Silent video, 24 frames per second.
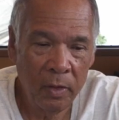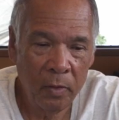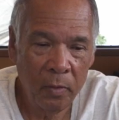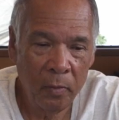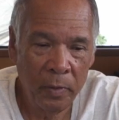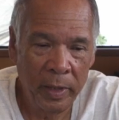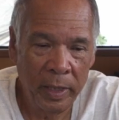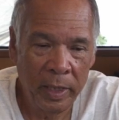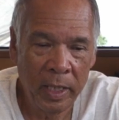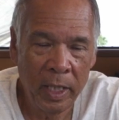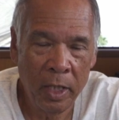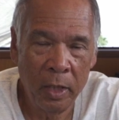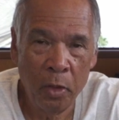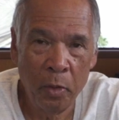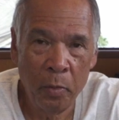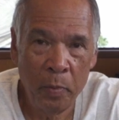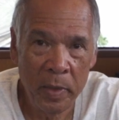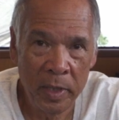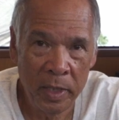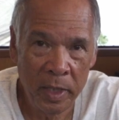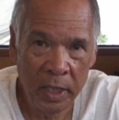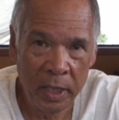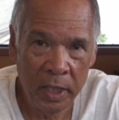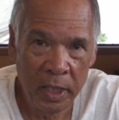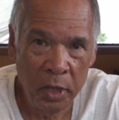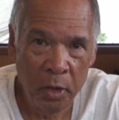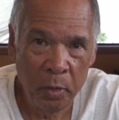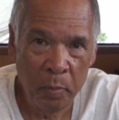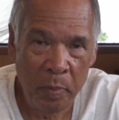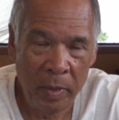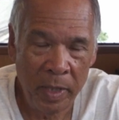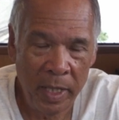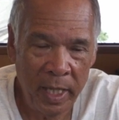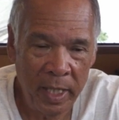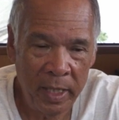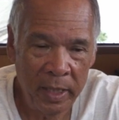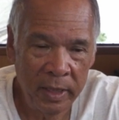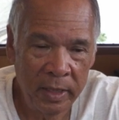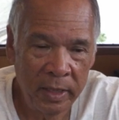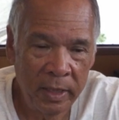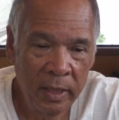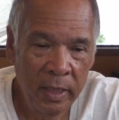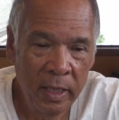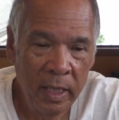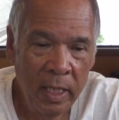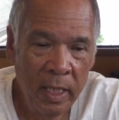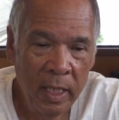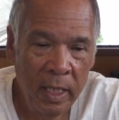we cut open the gill
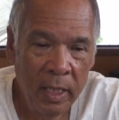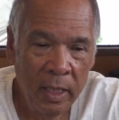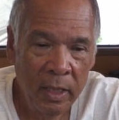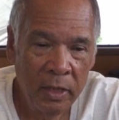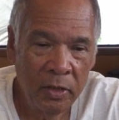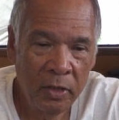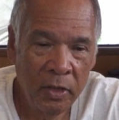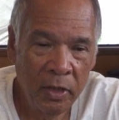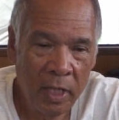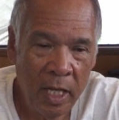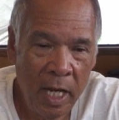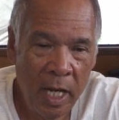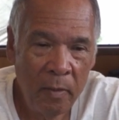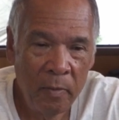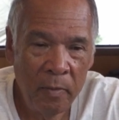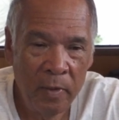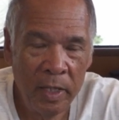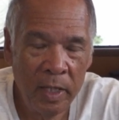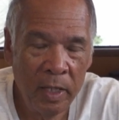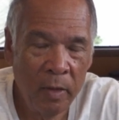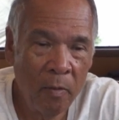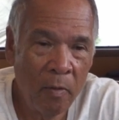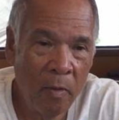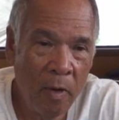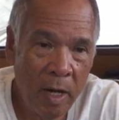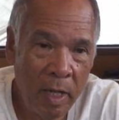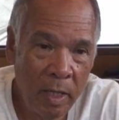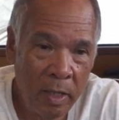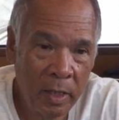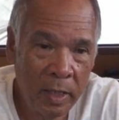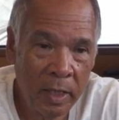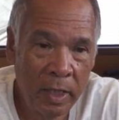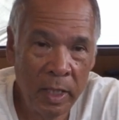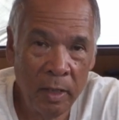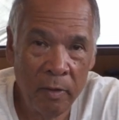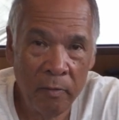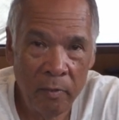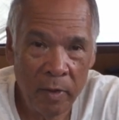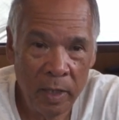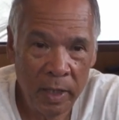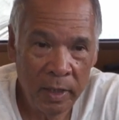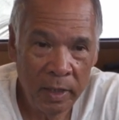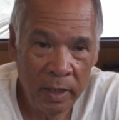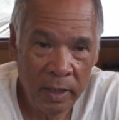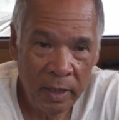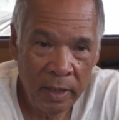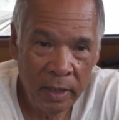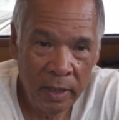plates so that way the water can
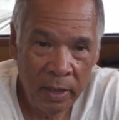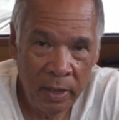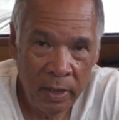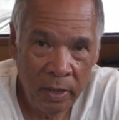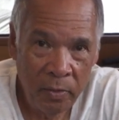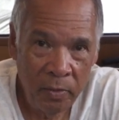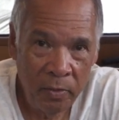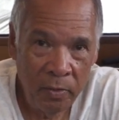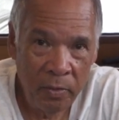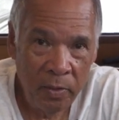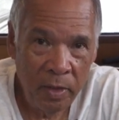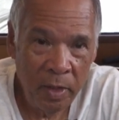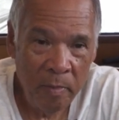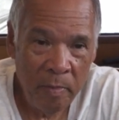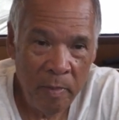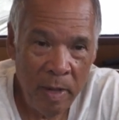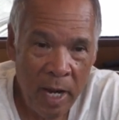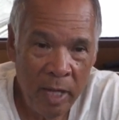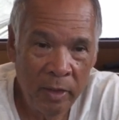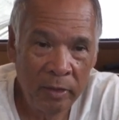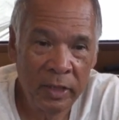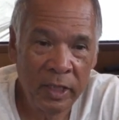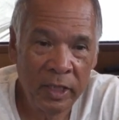run through the mouth